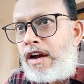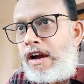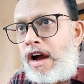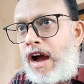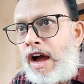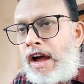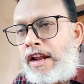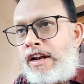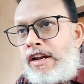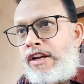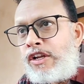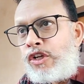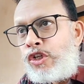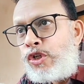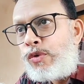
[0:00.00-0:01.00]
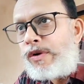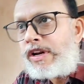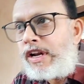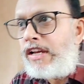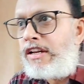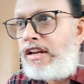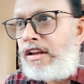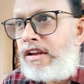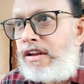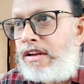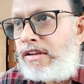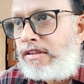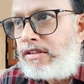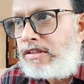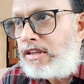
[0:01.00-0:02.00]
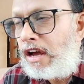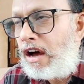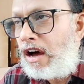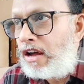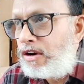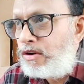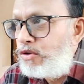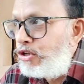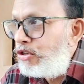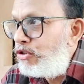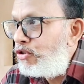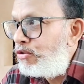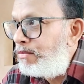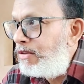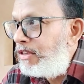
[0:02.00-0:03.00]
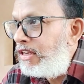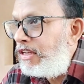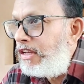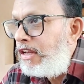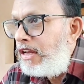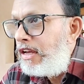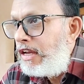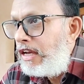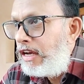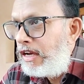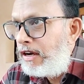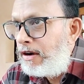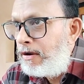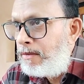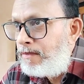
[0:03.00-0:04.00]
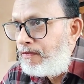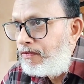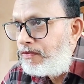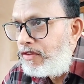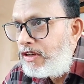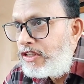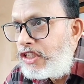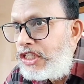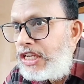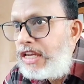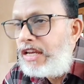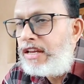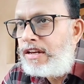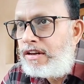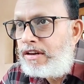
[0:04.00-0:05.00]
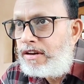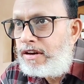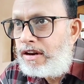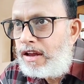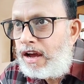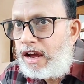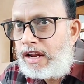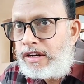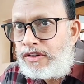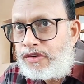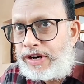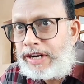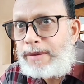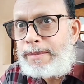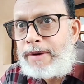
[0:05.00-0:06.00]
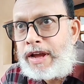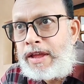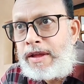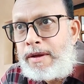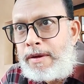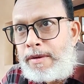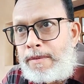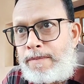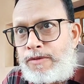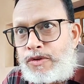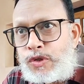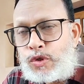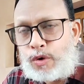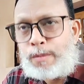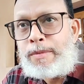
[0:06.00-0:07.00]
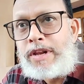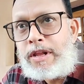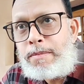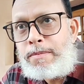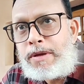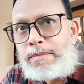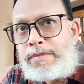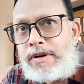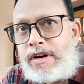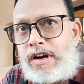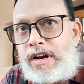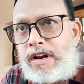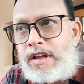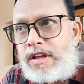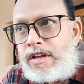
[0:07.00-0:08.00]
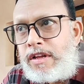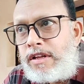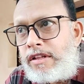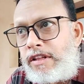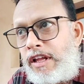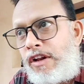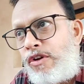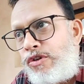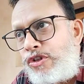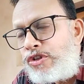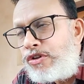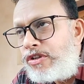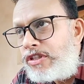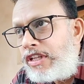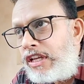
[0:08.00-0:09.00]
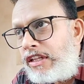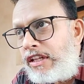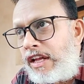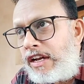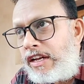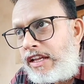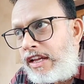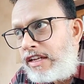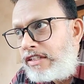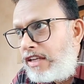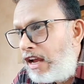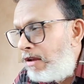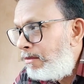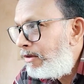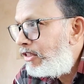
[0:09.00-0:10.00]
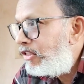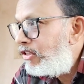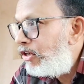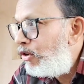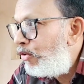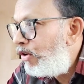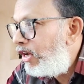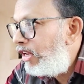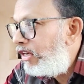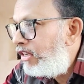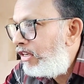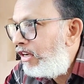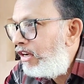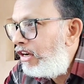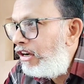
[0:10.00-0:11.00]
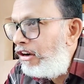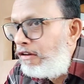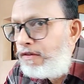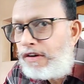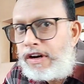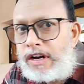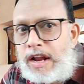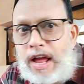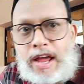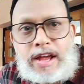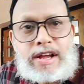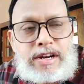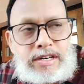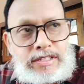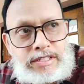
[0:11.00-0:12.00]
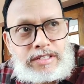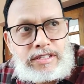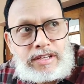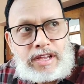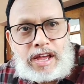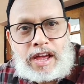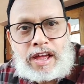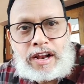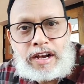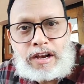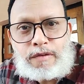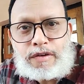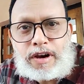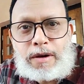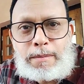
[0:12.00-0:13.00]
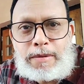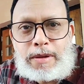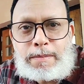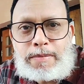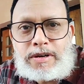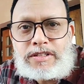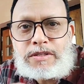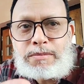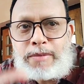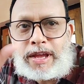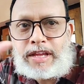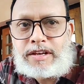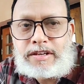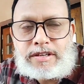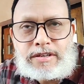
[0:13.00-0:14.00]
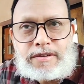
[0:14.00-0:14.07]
and your writings are going to be seen and read by so many people, then you should think that yes, I must look at different angles and different people's mind.